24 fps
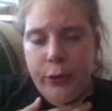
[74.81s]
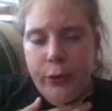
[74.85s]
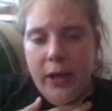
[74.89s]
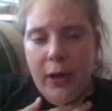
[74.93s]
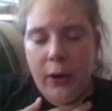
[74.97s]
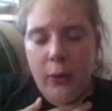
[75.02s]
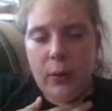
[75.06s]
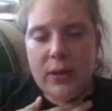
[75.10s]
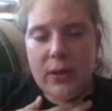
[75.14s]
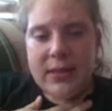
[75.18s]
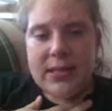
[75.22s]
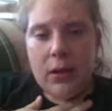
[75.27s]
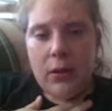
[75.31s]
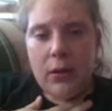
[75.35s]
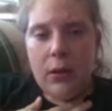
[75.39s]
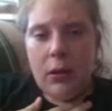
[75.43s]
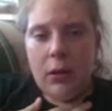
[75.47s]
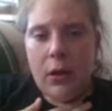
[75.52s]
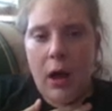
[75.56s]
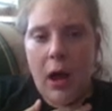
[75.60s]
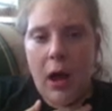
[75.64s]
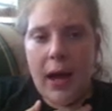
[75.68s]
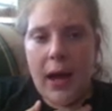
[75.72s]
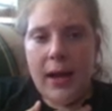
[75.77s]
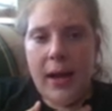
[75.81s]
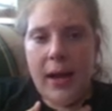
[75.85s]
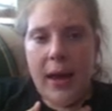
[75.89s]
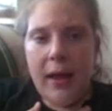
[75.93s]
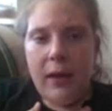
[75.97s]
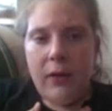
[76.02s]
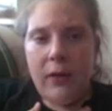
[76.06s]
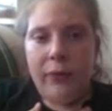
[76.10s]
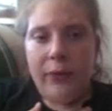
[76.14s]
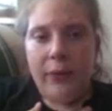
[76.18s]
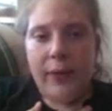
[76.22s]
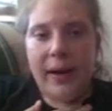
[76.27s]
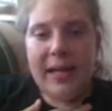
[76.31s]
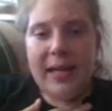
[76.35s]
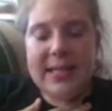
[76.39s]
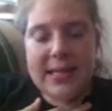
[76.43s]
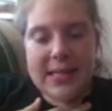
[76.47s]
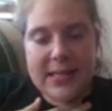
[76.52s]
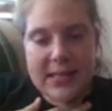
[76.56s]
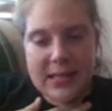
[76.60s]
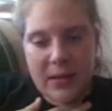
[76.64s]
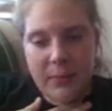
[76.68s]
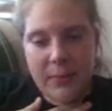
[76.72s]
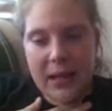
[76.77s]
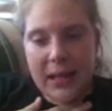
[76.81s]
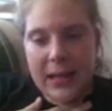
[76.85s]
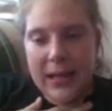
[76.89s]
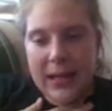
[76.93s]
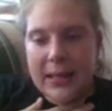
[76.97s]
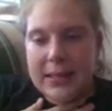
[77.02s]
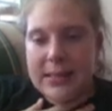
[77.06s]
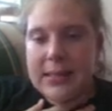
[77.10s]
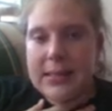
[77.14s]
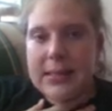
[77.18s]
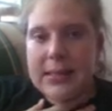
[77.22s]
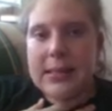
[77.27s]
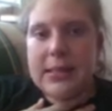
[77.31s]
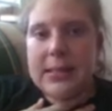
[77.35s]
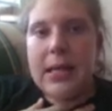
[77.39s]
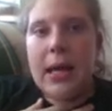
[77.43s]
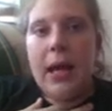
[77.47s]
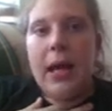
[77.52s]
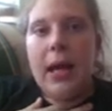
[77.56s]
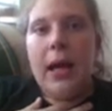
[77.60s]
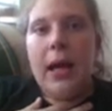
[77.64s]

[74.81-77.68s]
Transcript: there was a lot of racism against